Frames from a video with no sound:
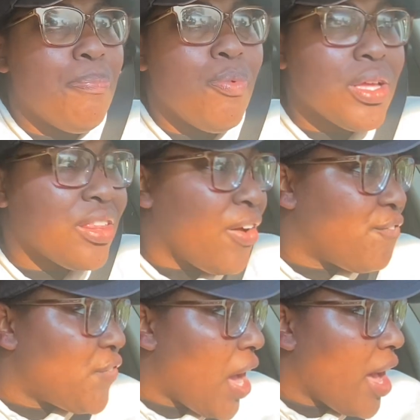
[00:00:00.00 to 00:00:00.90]
What the
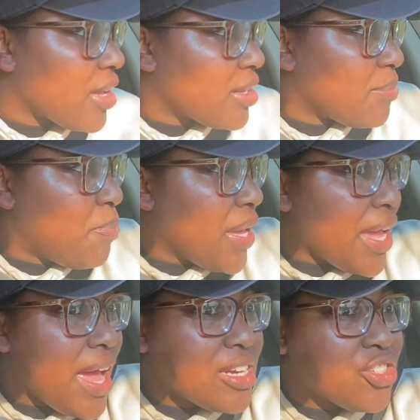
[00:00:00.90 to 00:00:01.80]
fuck? Big
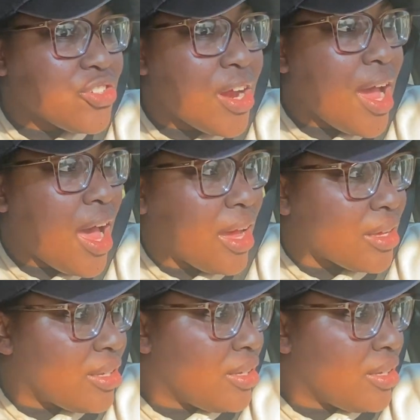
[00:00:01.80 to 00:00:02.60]
ass truck.